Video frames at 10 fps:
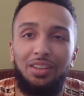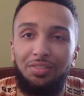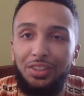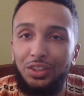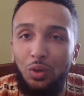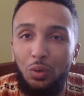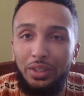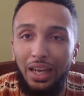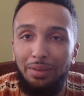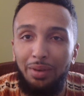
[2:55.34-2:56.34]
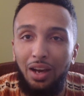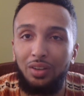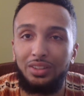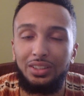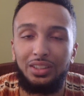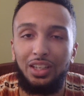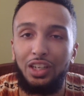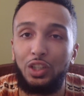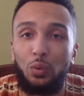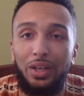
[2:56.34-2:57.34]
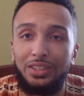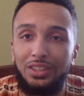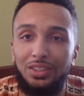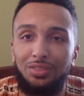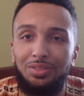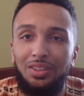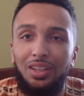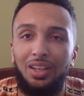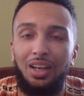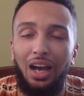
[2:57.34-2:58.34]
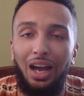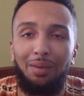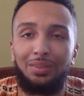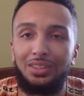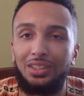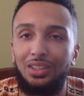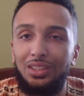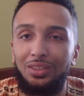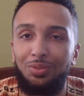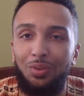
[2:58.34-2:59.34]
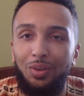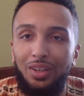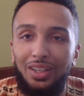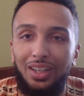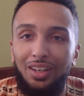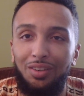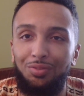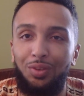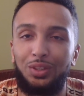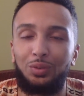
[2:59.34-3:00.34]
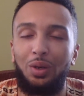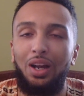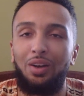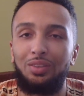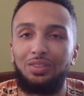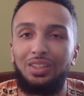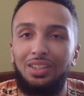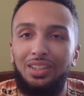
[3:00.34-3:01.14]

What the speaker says: Fishgold came out aggressive, obviously looking for a first round